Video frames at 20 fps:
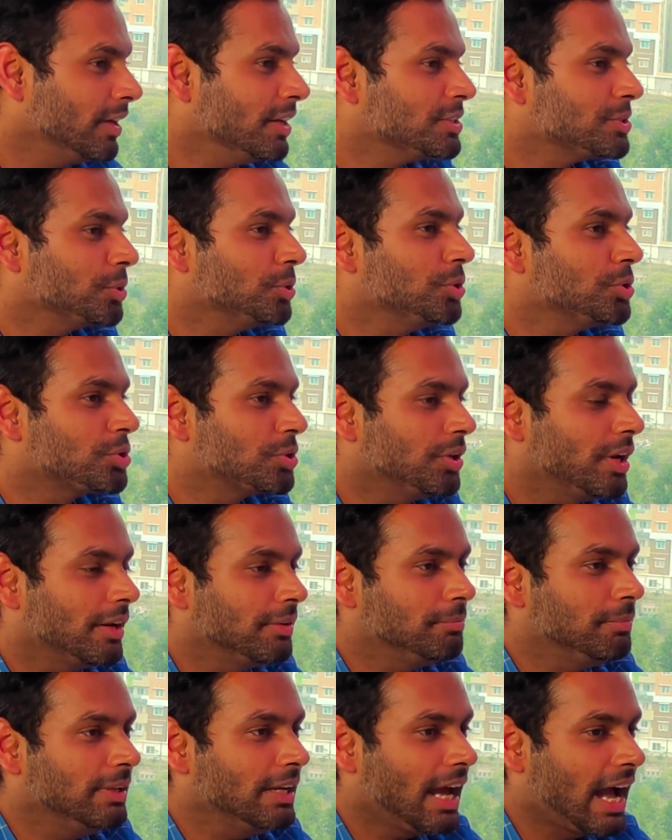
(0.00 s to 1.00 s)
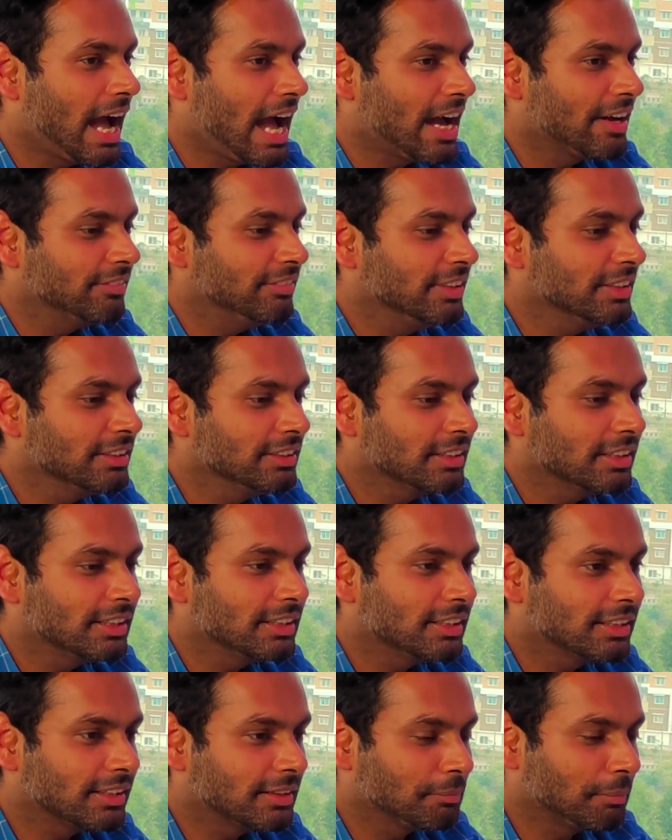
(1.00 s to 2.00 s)
So, you should be having
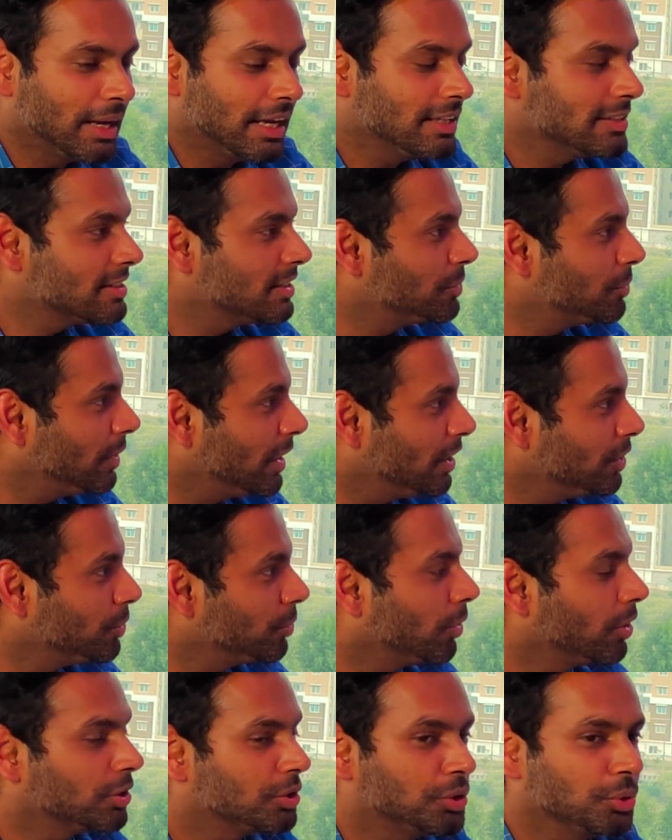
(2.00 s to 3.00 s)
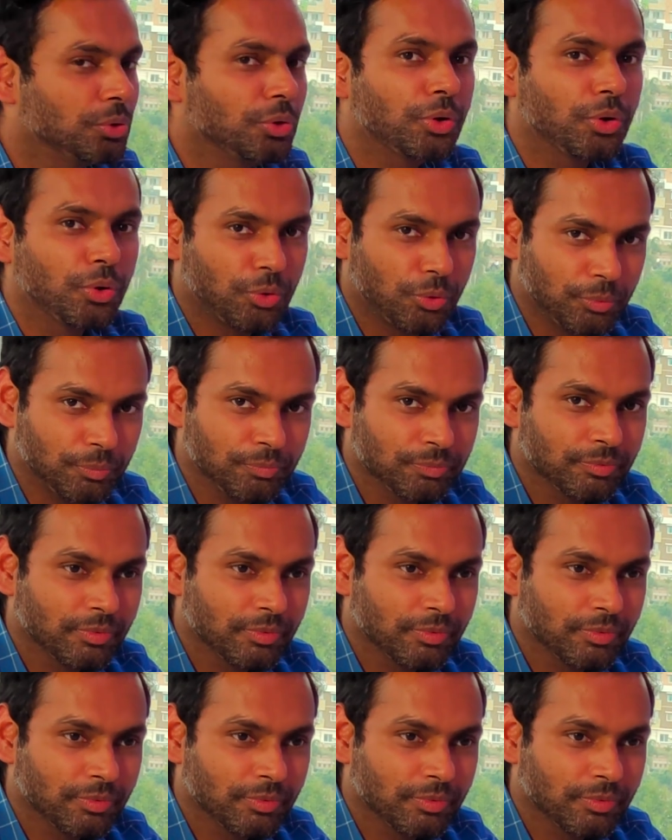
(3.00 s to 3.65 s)
that mindset where you want to grow.